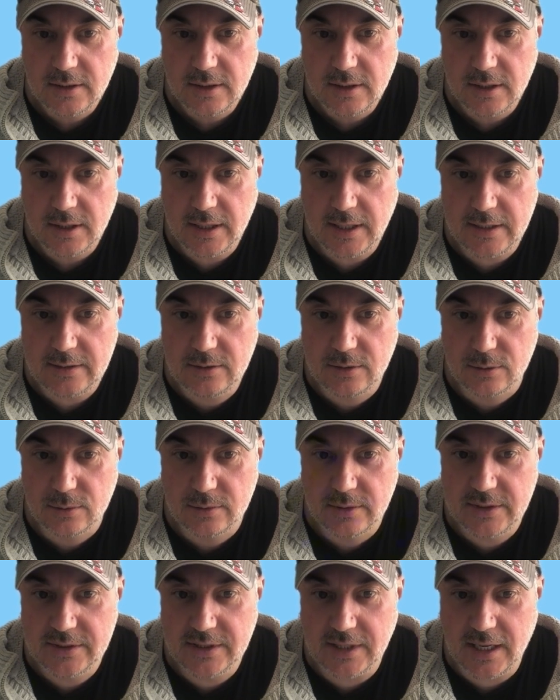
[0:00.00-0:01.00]
And how
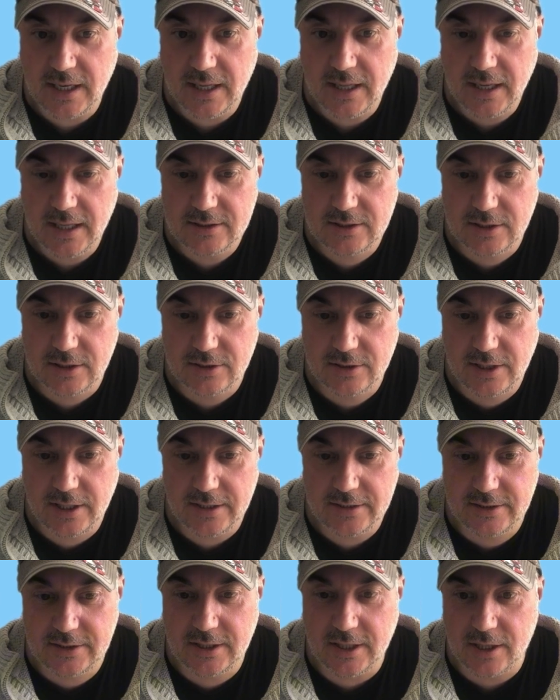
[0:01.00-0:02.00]
cool is that? That's
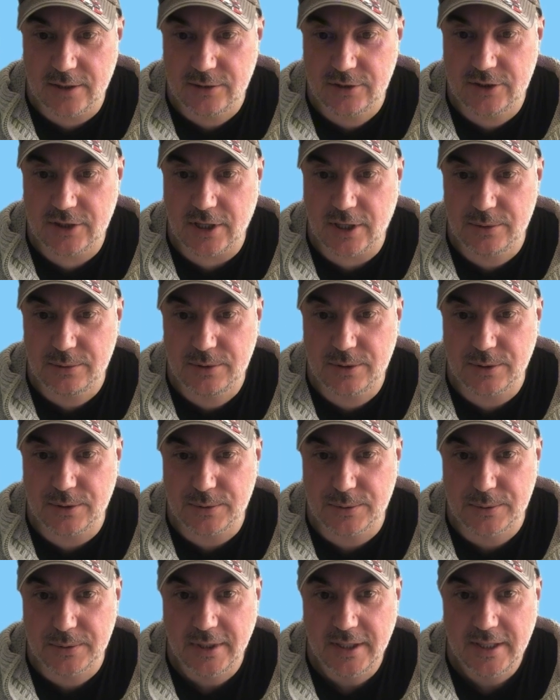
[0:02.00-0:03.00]
looking so
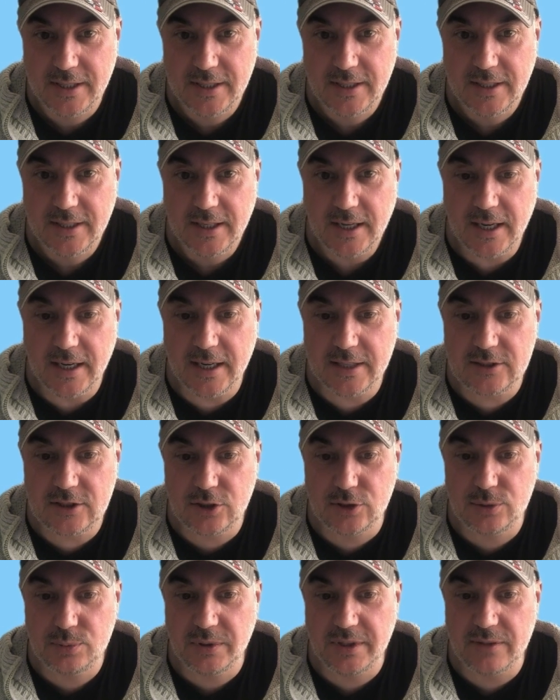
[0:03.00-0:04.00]
cool. And that's
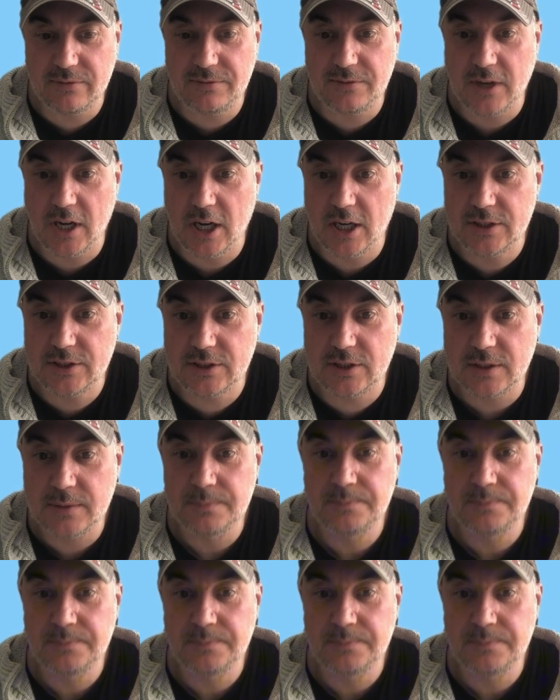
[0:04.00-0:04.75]
just with the first